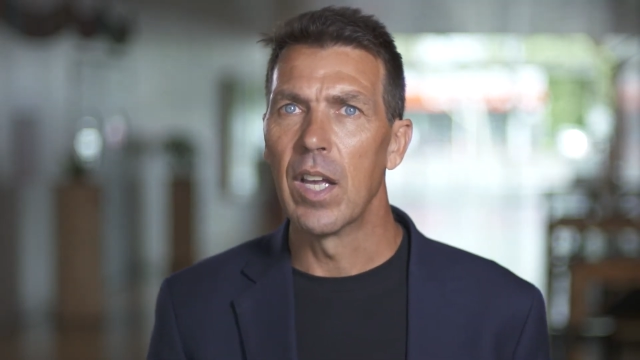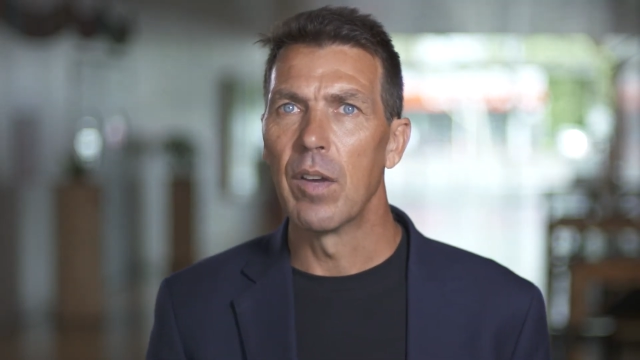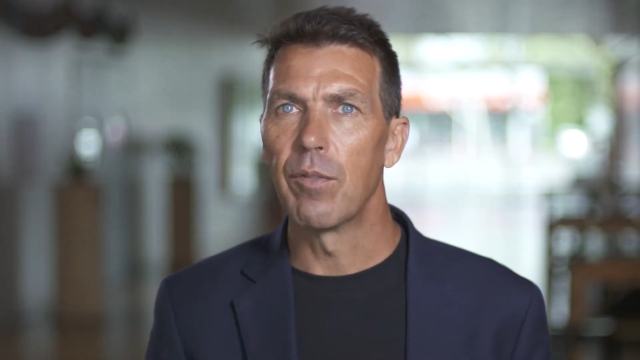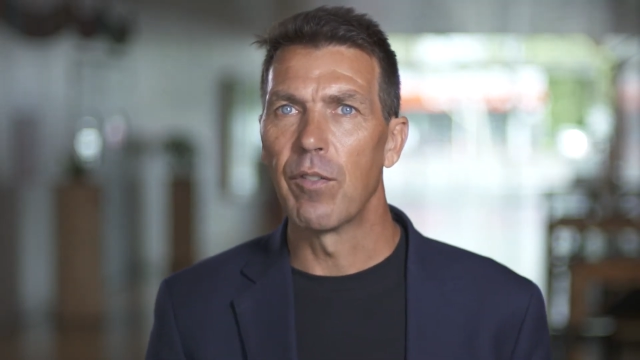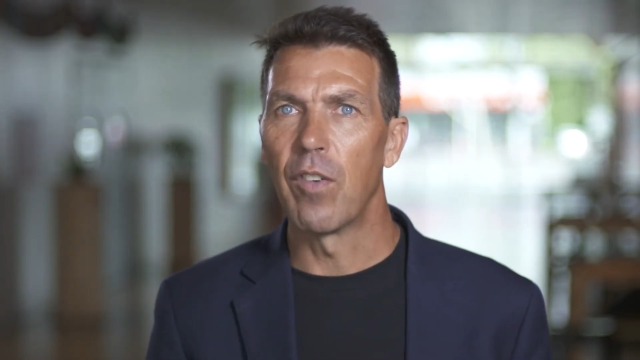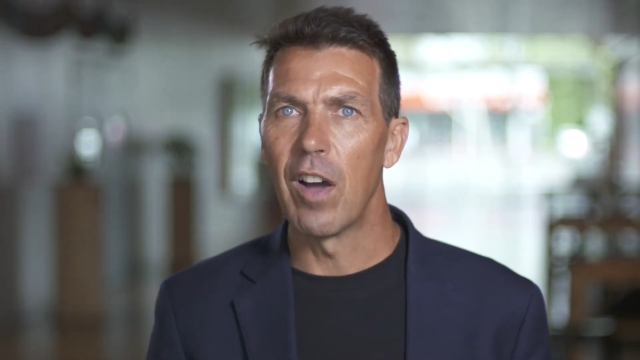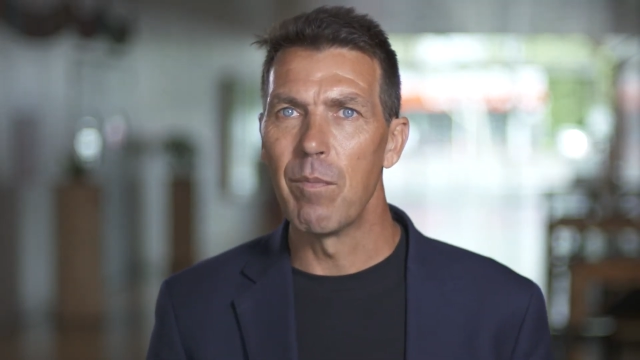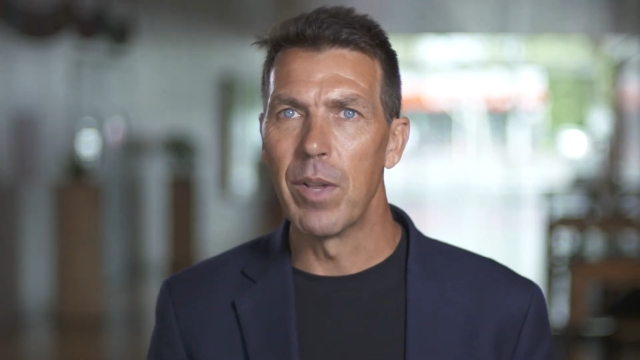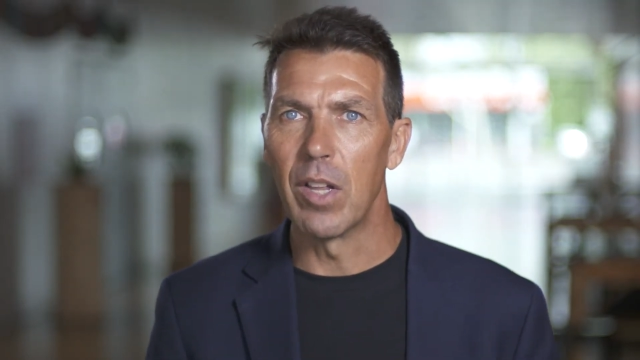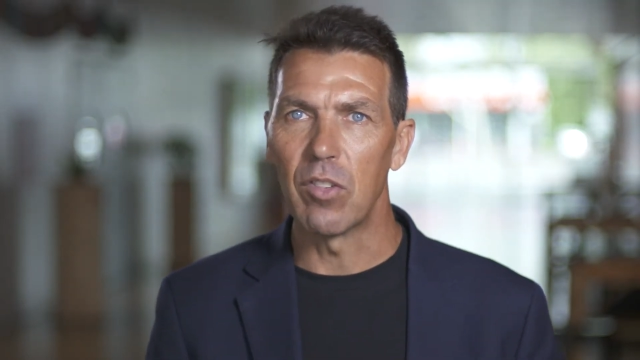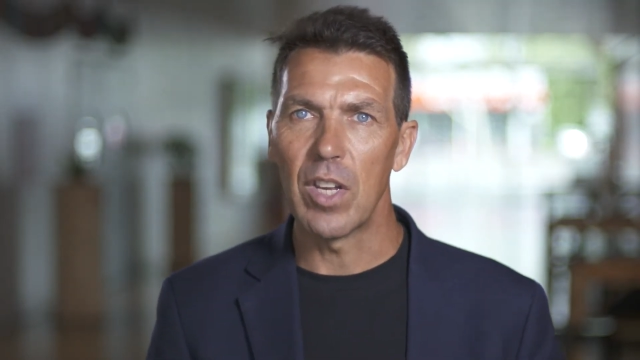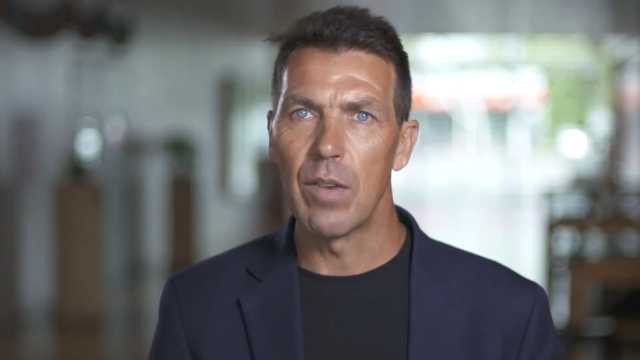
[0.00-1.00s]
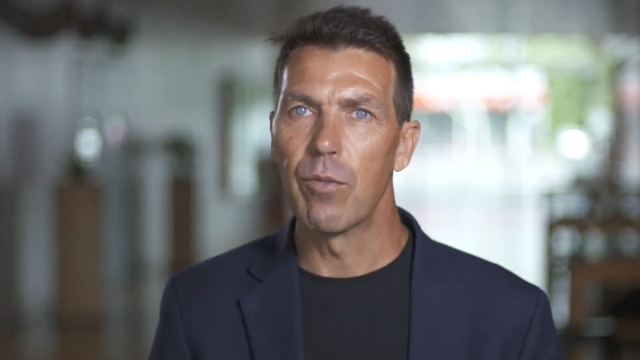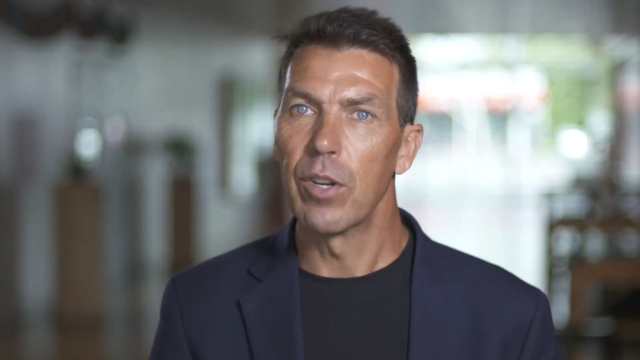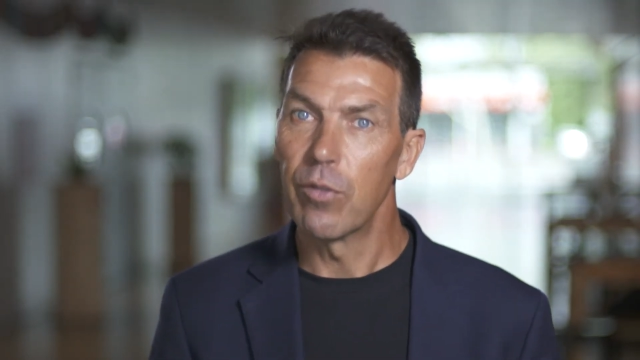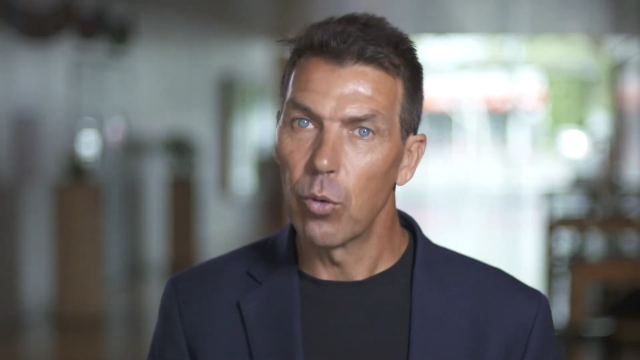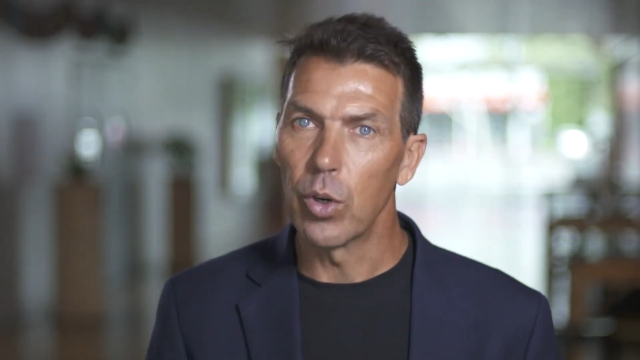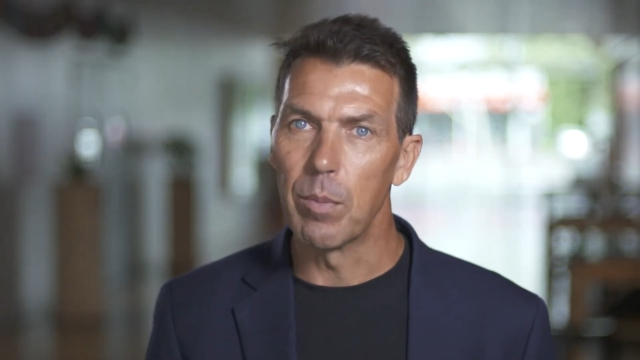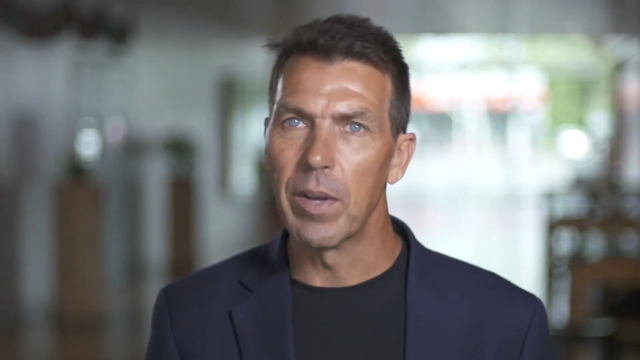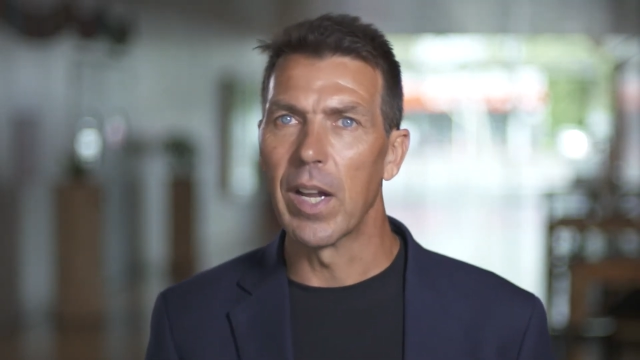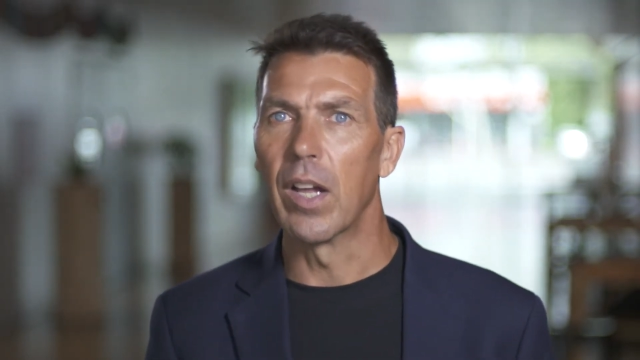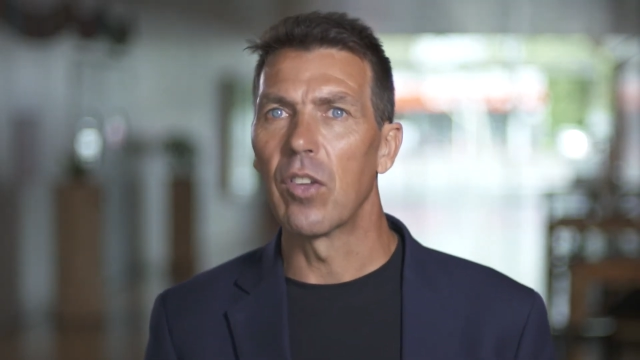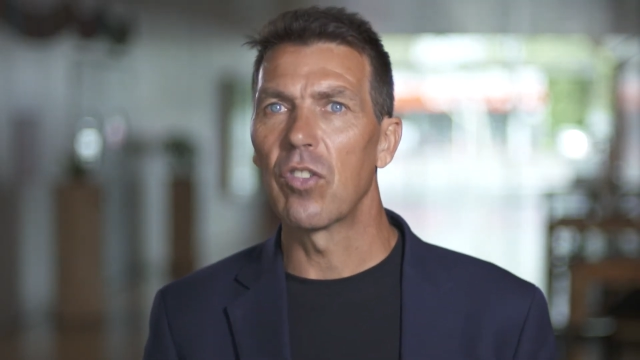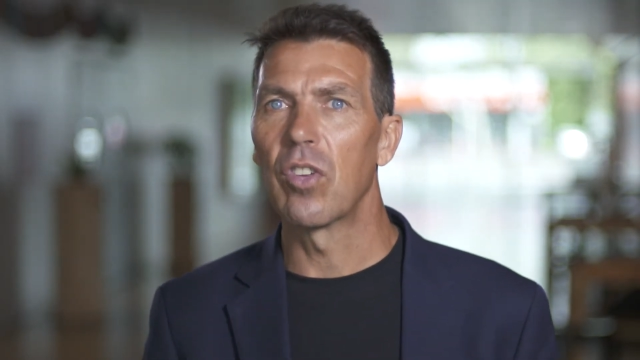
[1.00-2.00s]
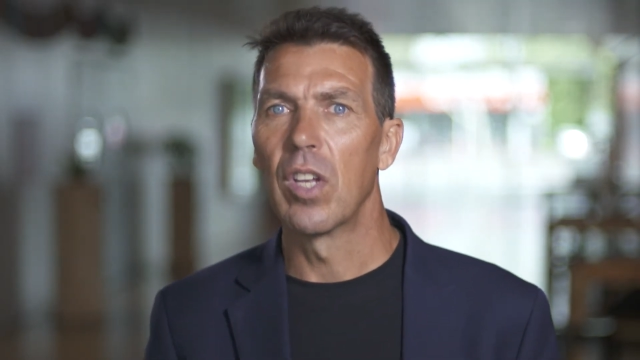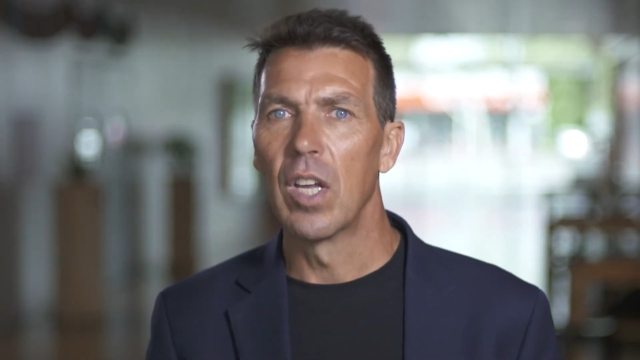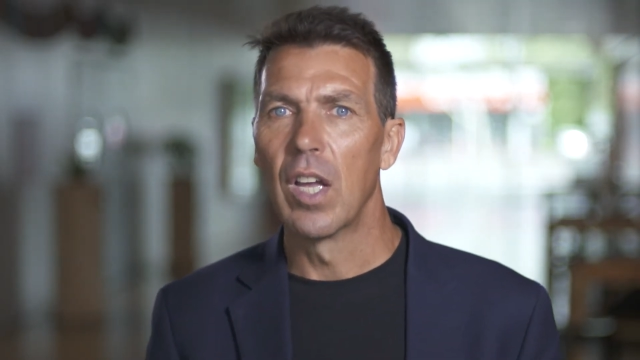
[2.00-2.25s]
for 5 minutes every 40 minutes.